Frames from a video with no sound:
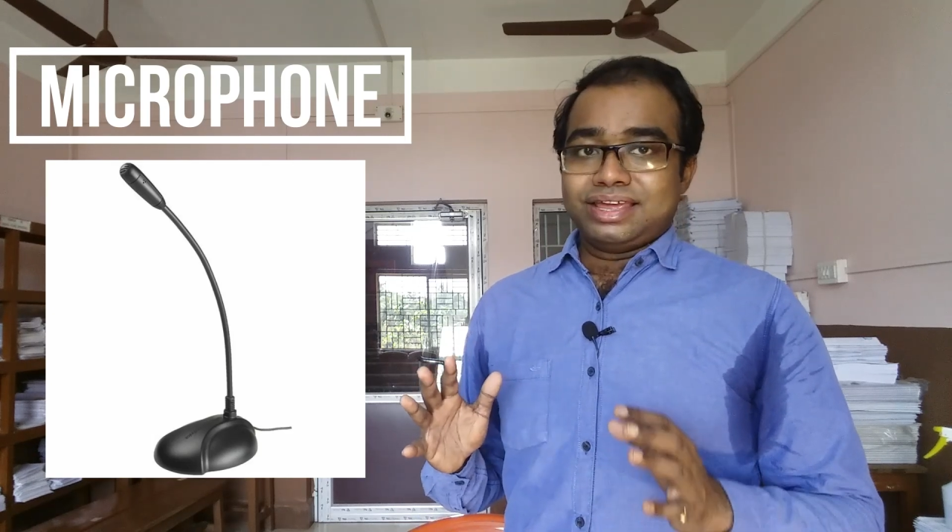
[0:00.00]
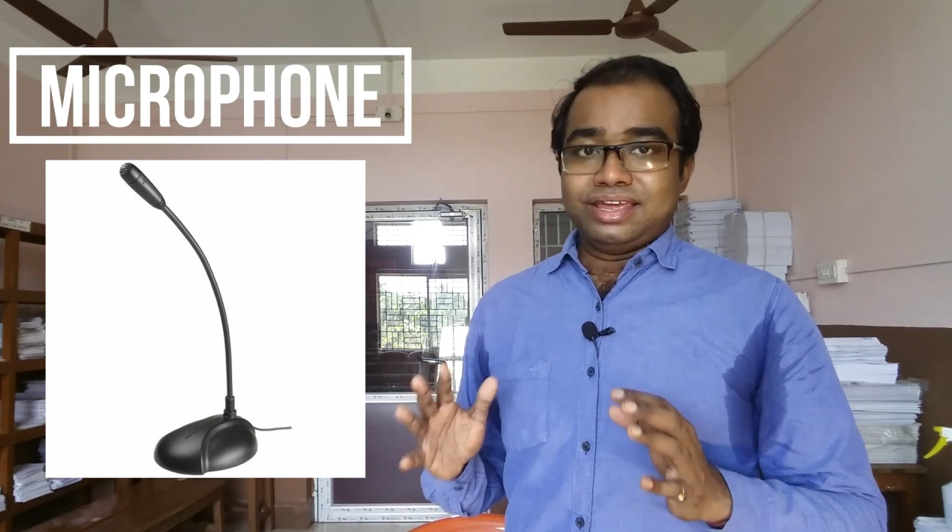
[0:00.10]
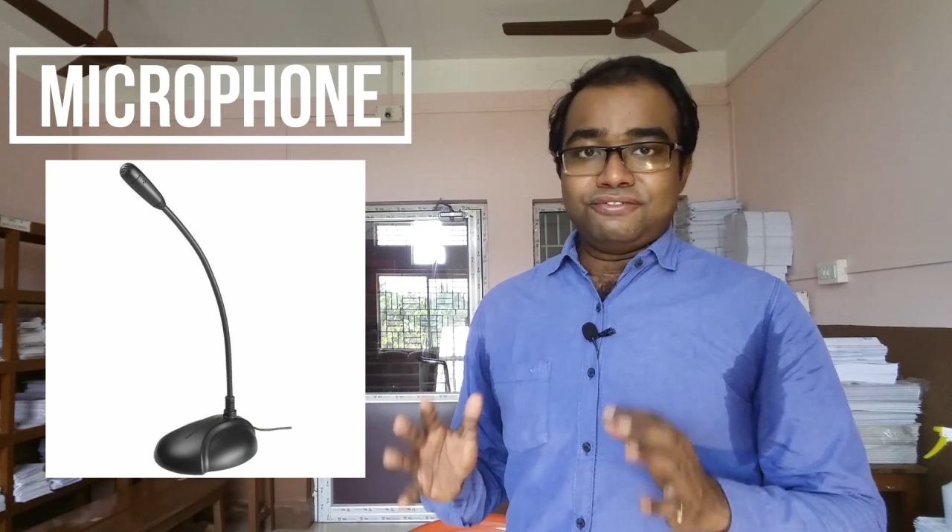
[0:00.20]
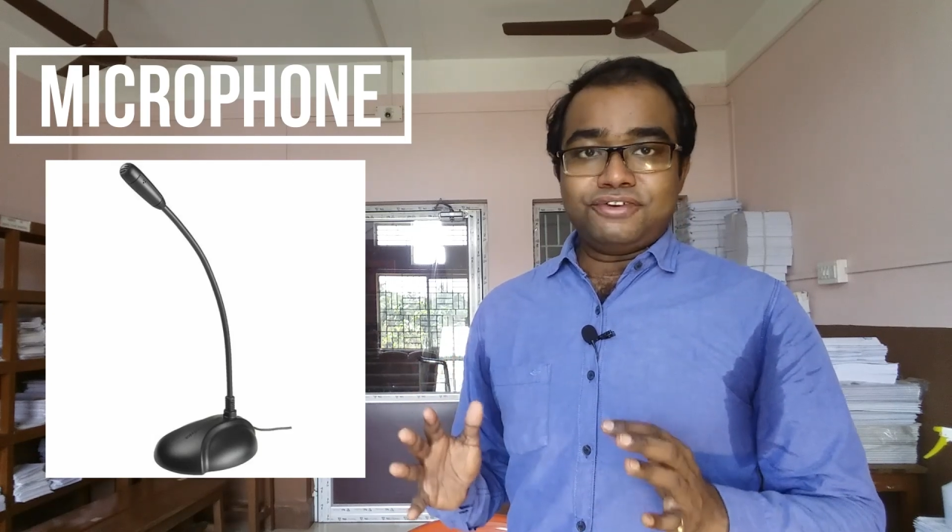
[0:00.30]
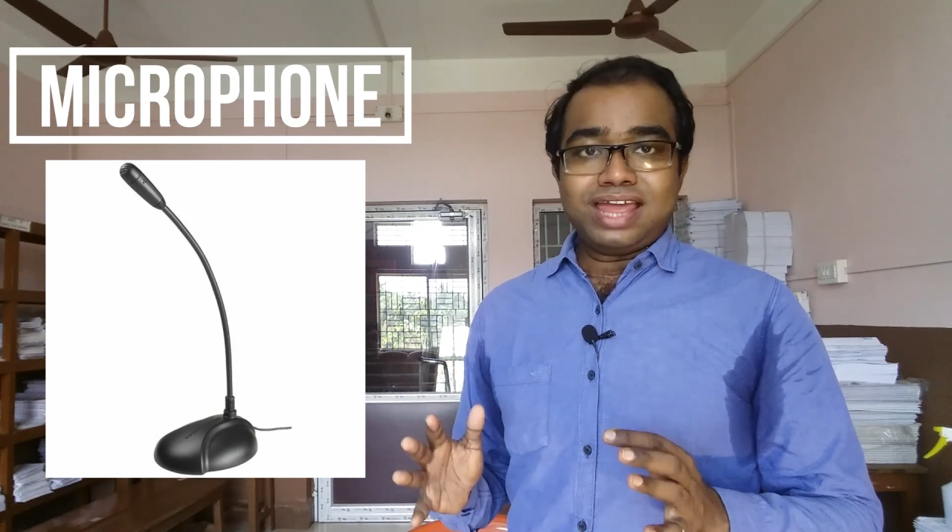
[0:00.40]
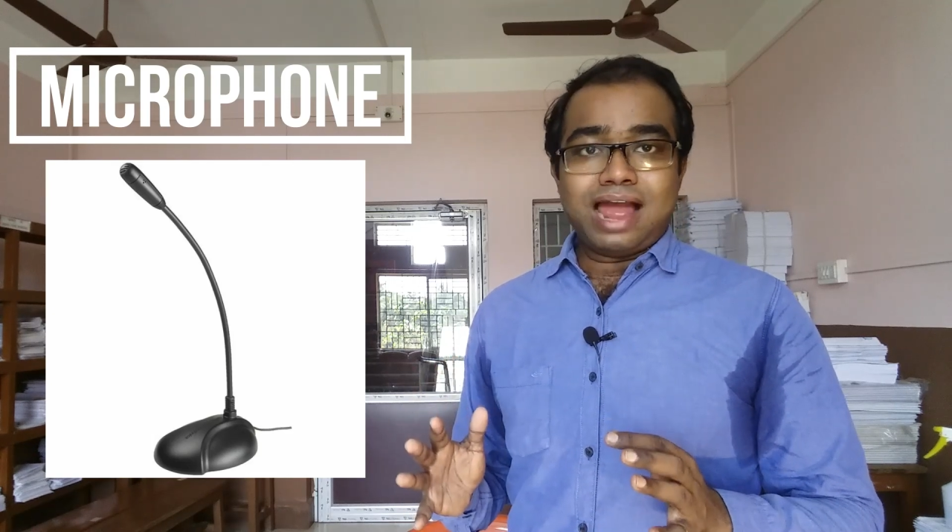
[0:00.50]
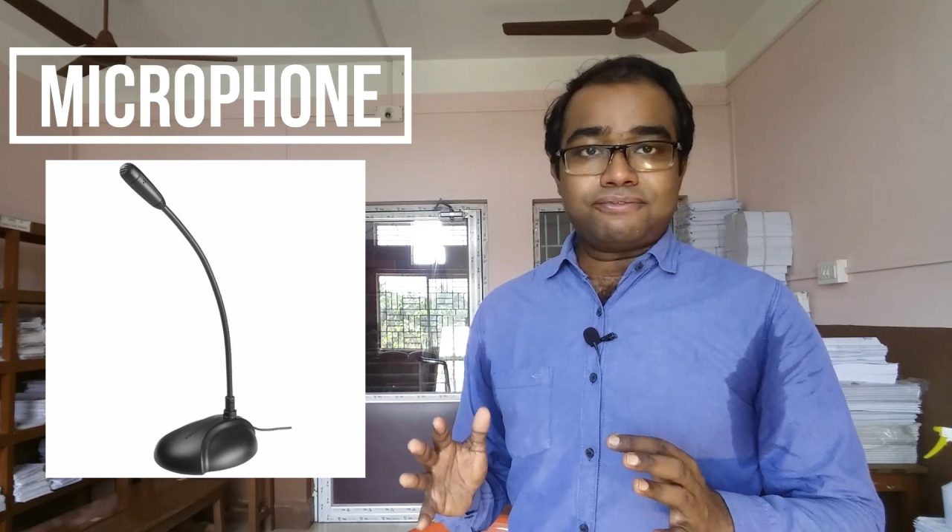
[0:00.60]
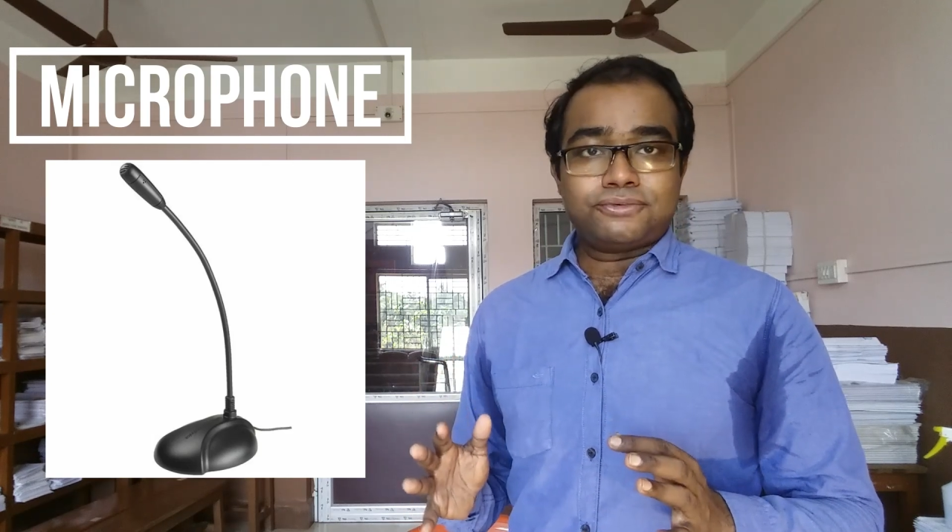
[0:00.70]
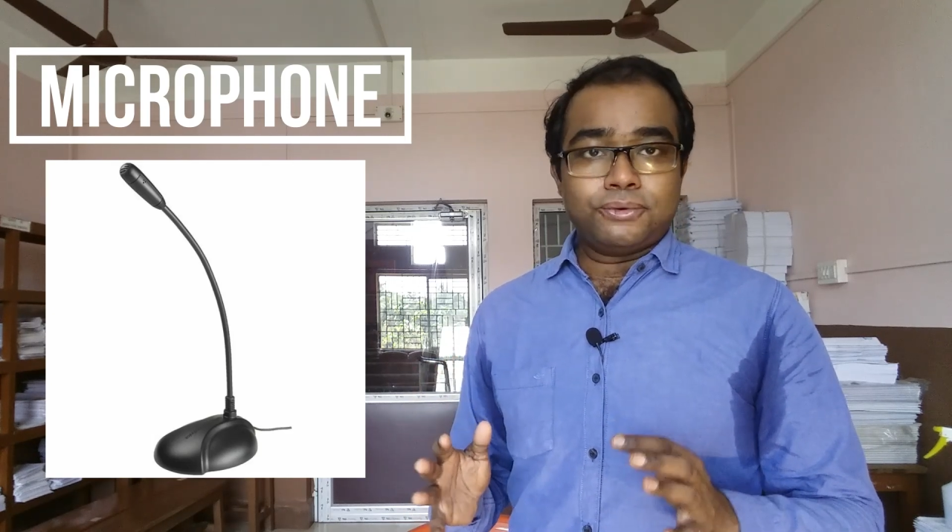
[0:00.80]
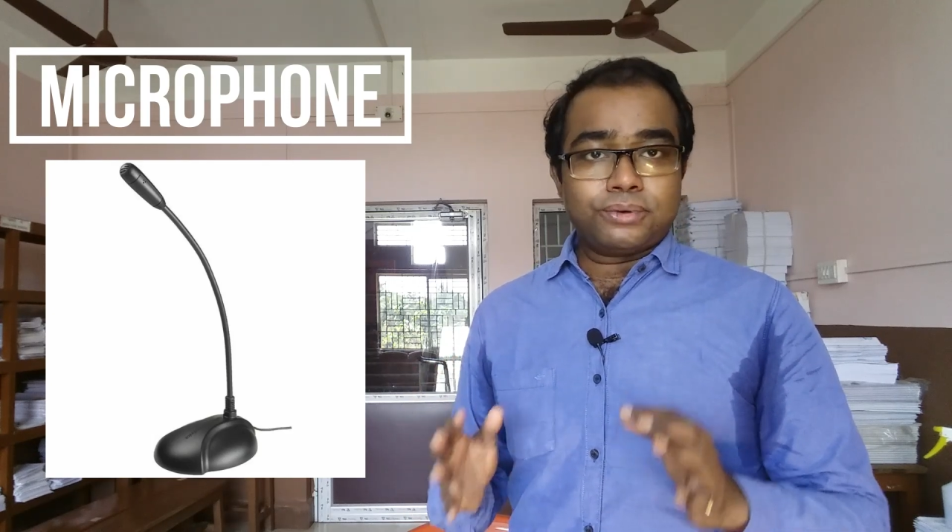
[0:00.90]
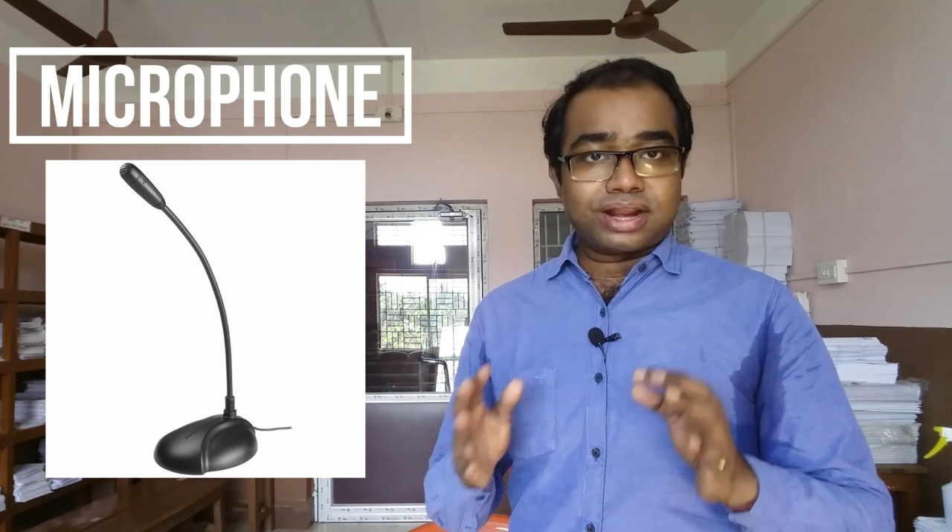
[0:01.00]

if we have to